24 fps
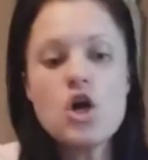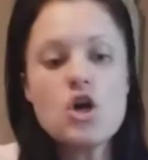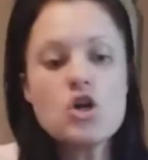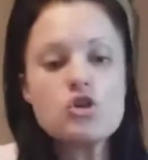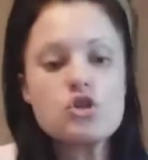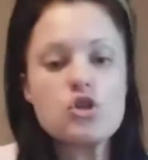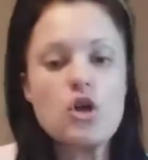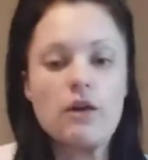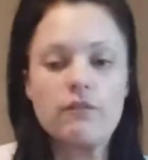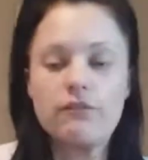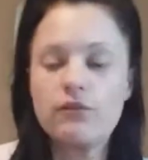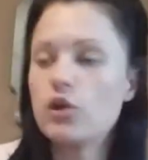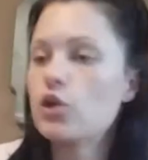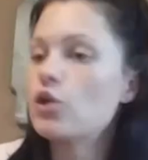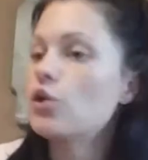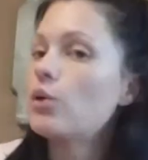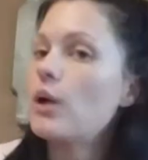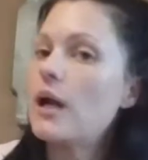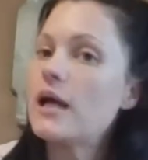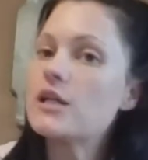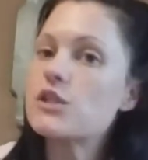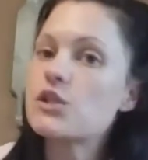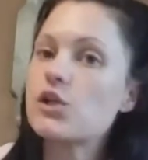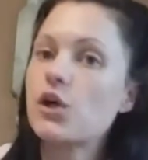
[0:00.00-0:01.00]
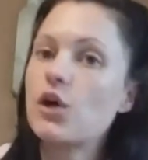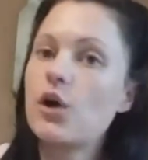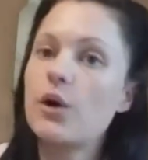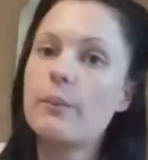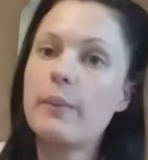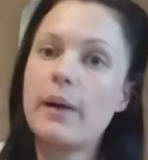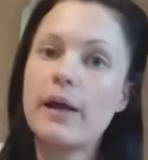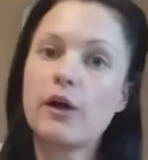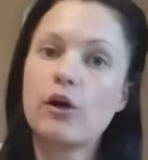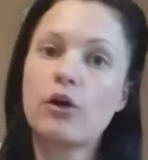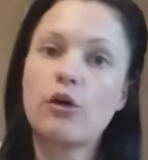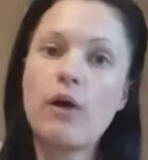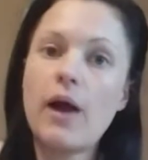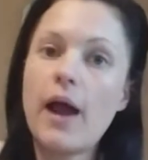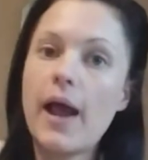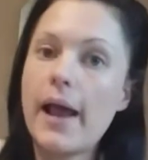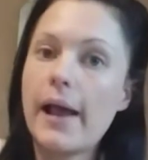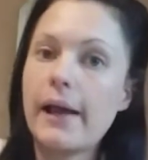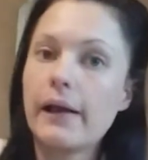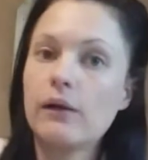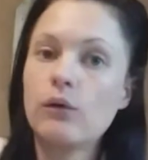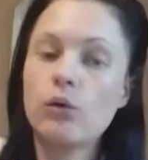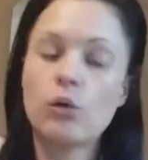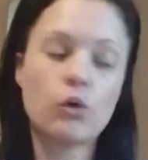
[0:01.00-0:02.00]
So if you had to go and make
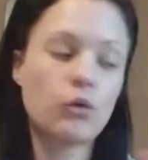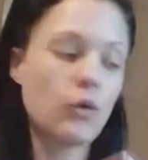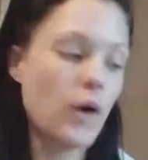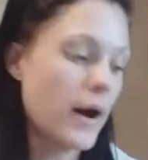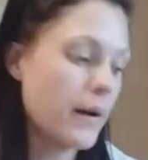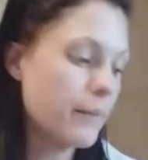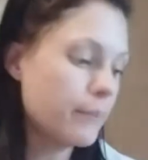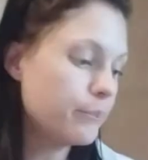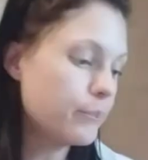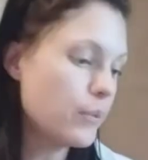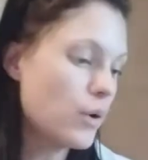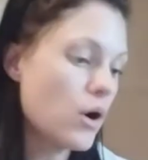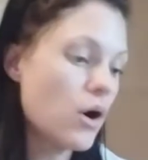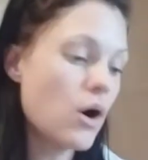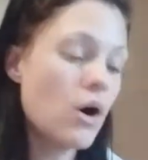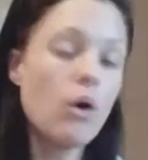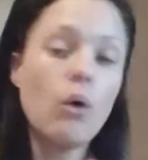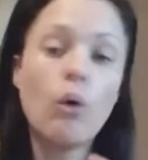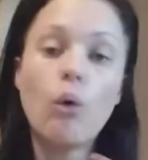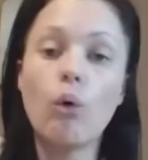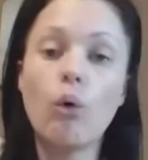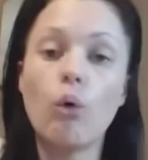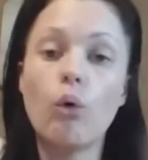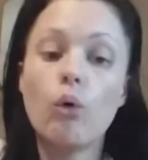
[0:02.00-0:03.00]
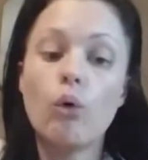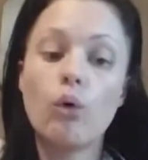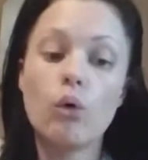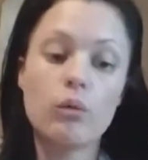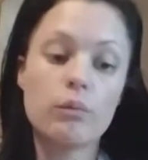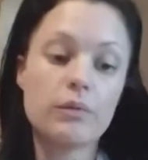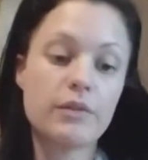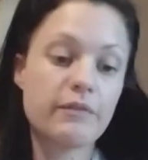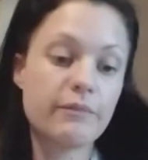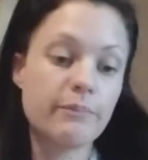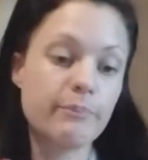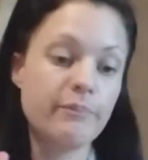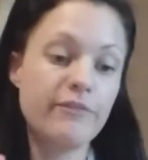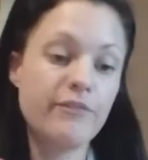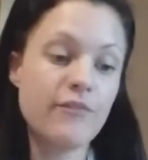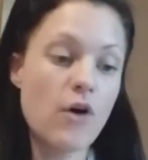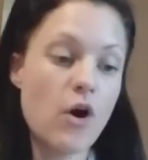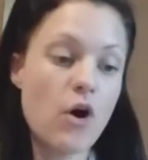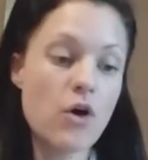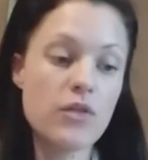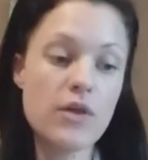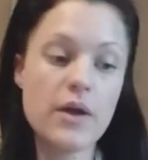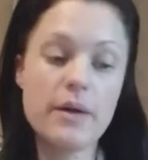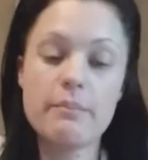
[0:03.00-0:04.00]
gran or grandpa or
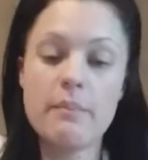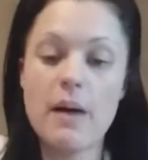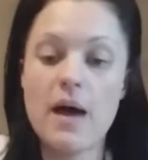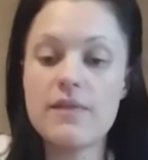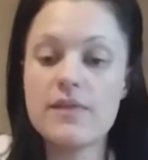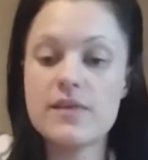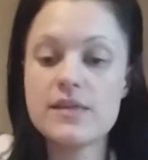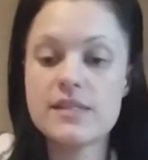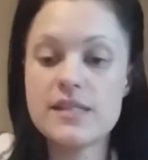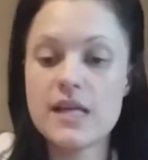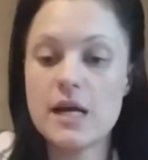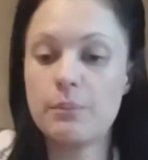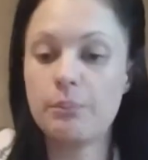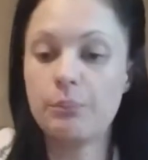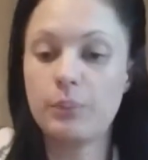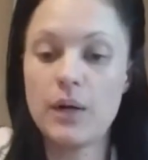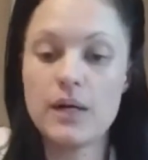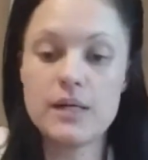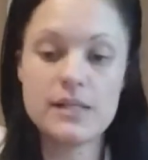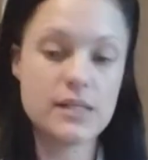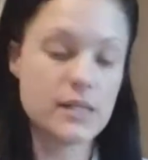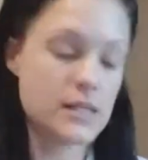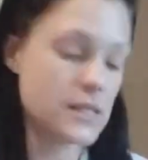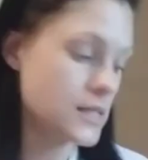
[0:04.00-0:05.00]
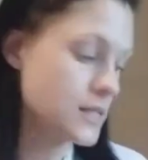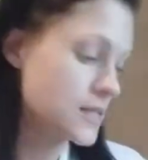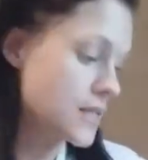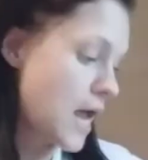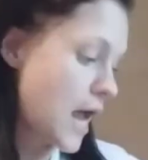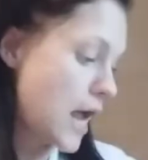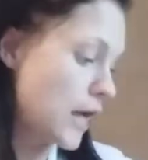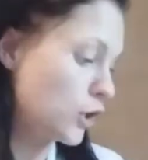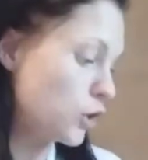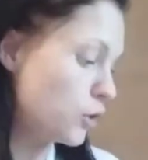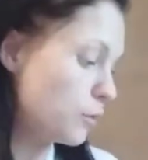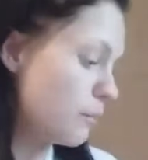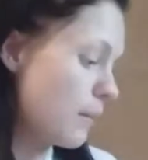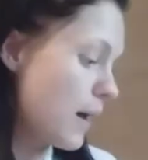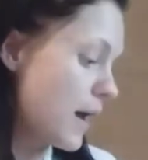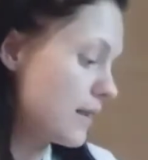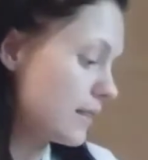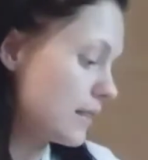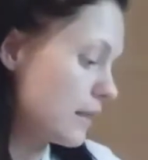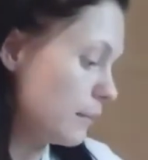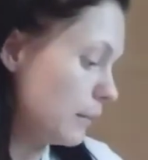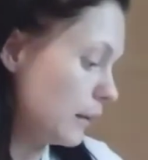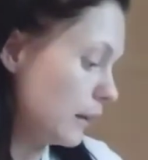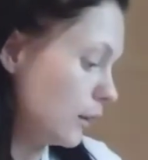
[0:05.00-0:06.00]
father and Mother's Day presents and you
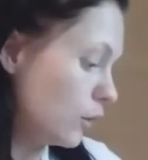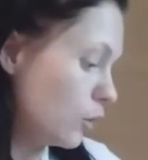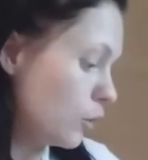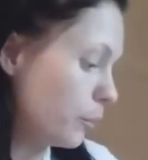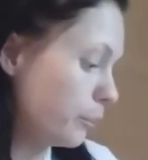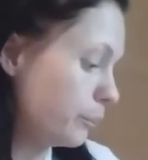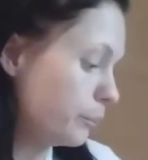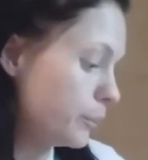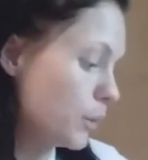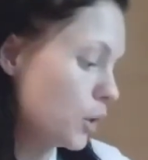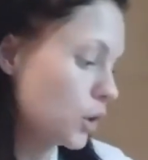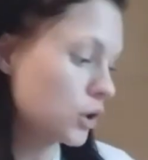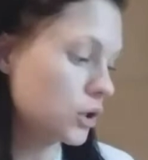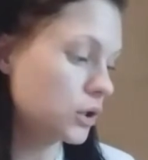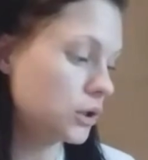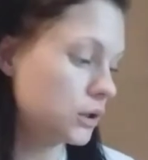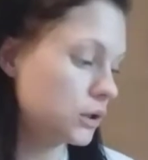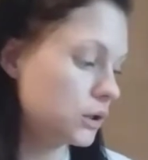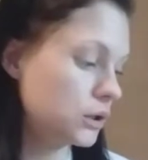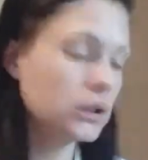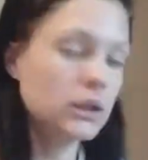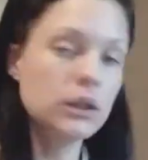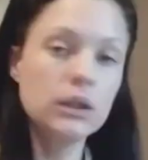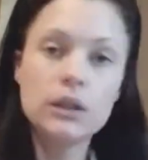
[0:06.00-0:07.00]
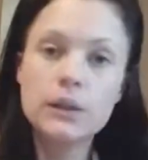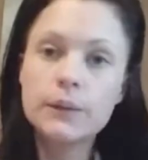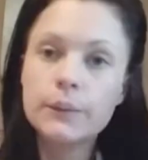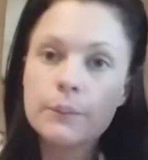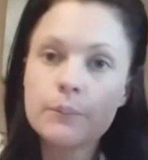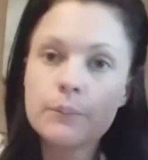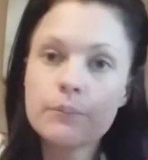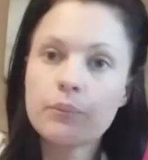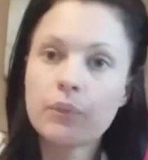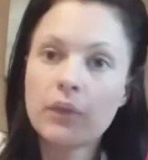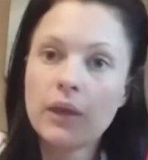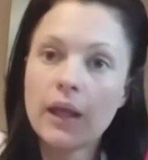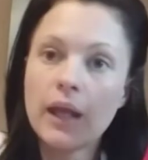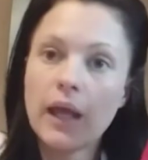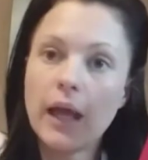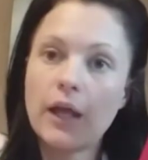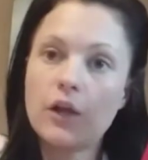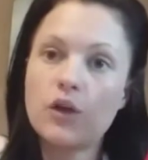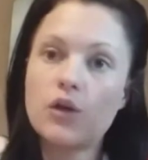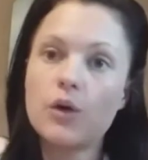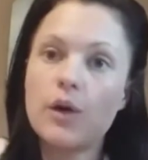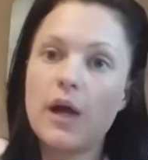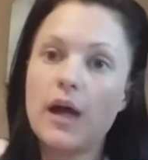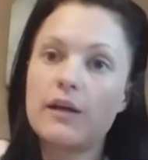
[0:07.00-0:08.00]
made them a little book,
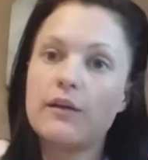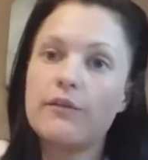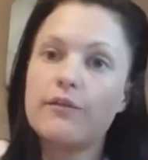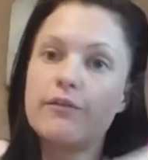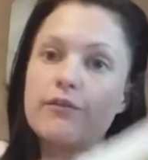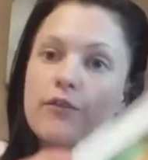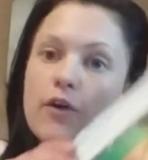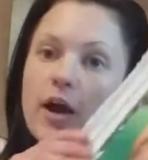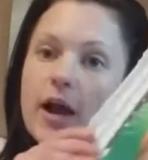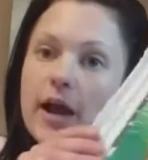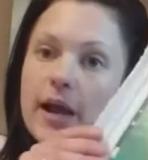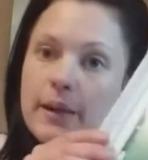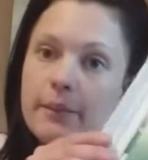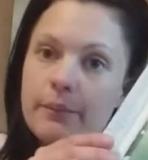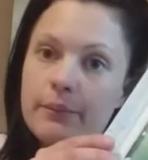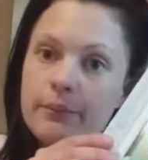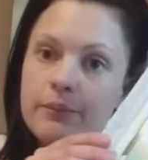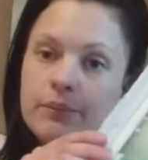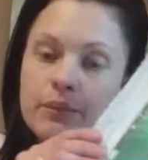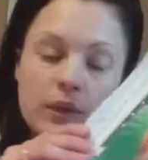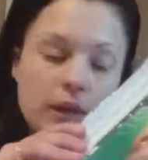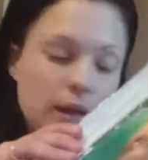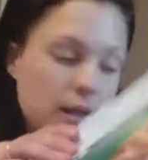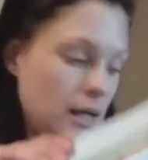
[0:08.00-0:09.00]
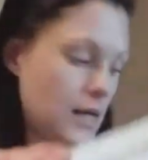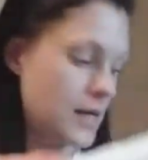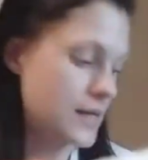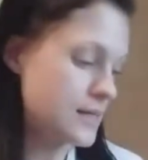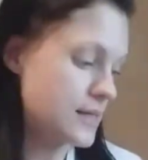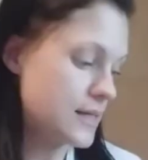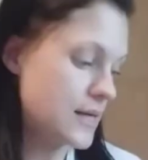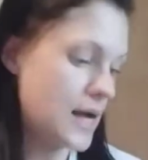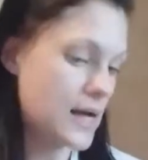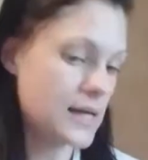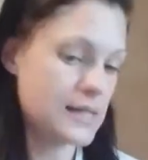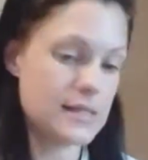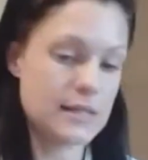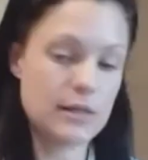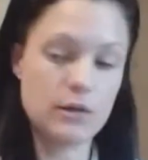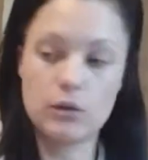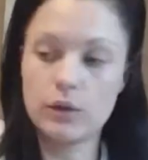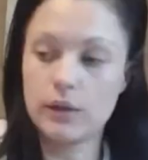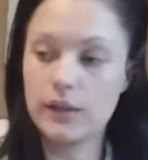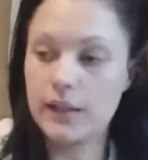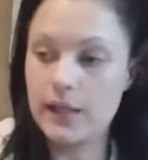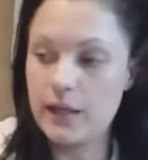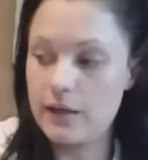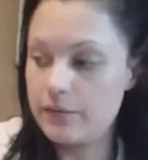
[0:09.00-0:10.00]
and you had a frame, it's a nice little
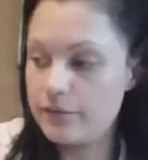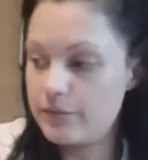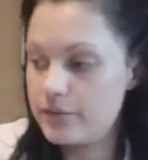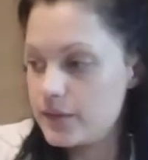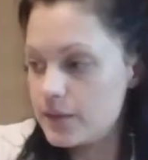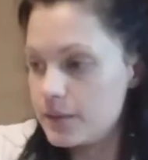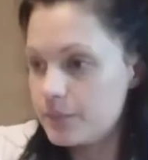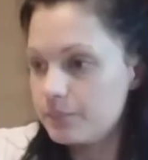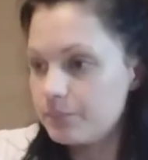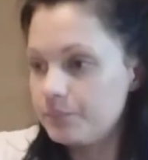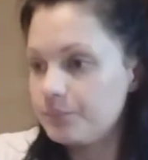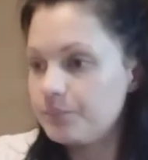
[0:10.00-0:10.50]
gift.